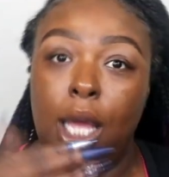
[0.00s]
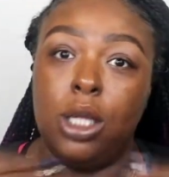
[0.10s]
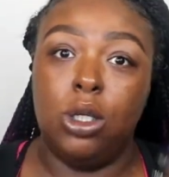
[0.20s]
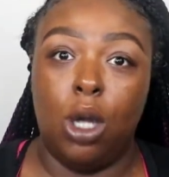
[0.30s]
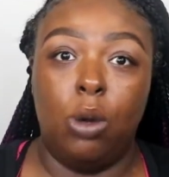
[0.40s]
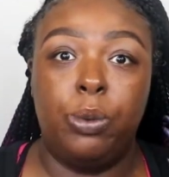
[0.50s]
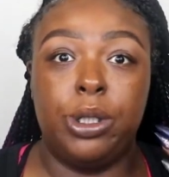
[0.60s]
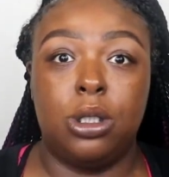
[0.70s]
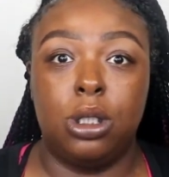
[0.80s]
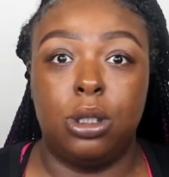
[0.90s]

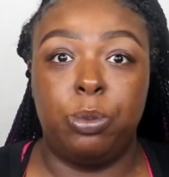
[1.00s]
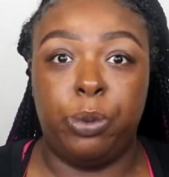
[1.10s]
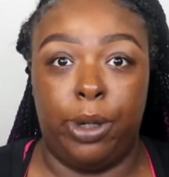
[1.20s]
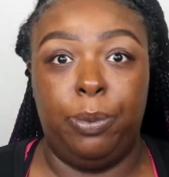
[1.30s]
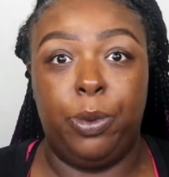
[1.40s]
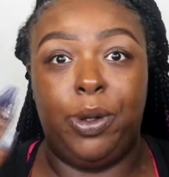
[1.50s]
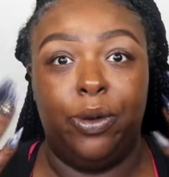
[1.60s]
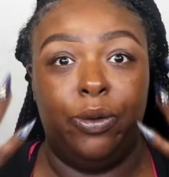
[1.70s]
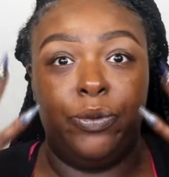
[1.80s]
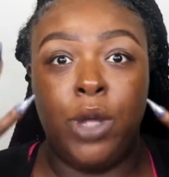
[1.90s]
with the prep
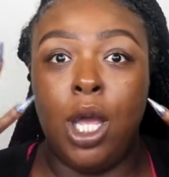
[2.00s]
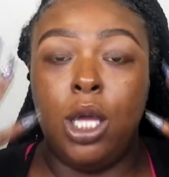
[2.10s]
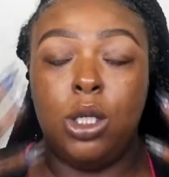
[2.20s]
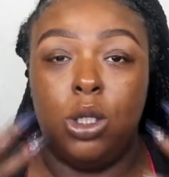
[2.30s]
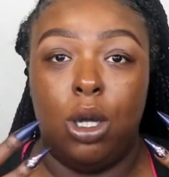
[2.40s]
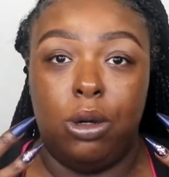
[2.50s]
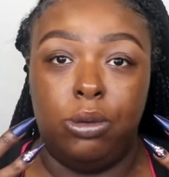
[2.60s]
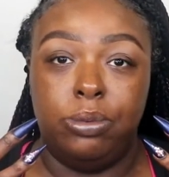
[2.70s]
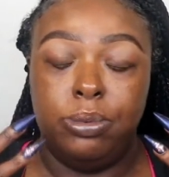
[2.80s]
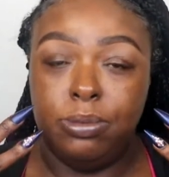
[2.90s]
of,
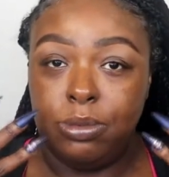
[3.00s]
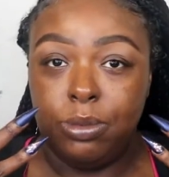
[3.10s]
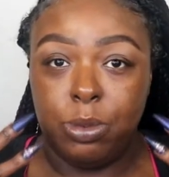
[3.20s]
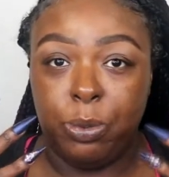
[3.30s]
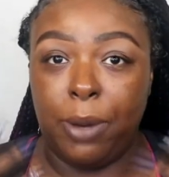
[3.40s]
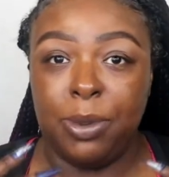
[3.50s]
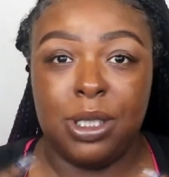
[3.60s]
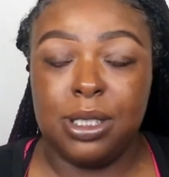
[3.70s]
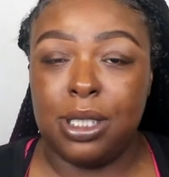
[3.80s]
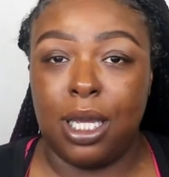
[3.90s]
prepping
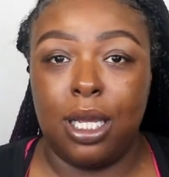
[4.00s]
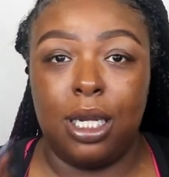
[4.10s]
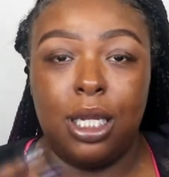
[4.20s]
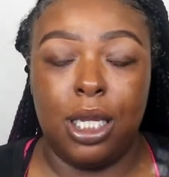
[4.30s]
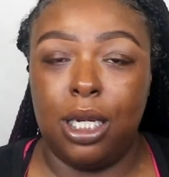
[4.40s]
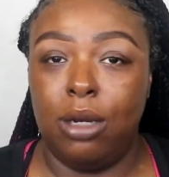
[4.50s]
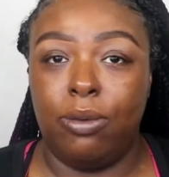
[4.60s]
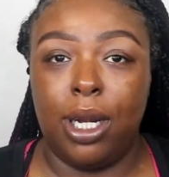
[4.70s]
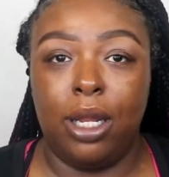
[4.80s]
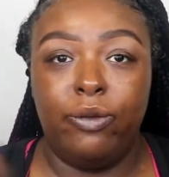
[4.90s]
the skin and getting it
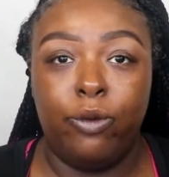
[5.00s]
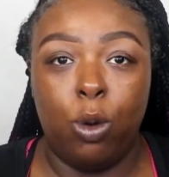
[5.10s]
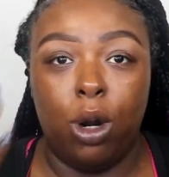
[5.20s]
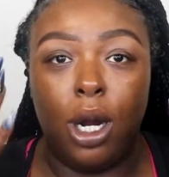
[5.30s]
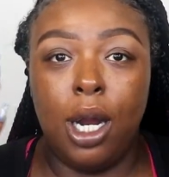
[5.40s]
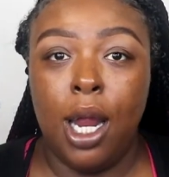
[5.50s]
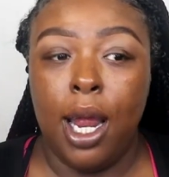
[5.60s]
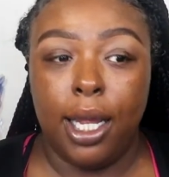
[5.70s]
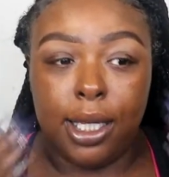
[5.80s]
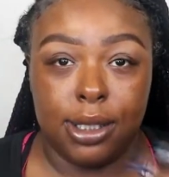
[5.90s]
ready for
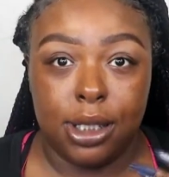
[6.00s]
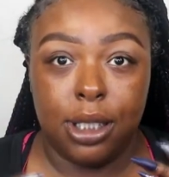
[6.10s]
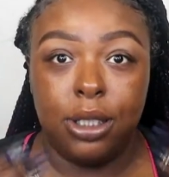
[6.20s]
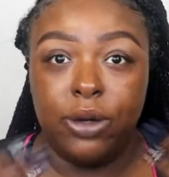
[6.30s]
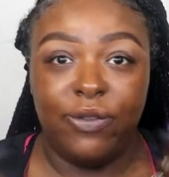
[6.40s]
concealer,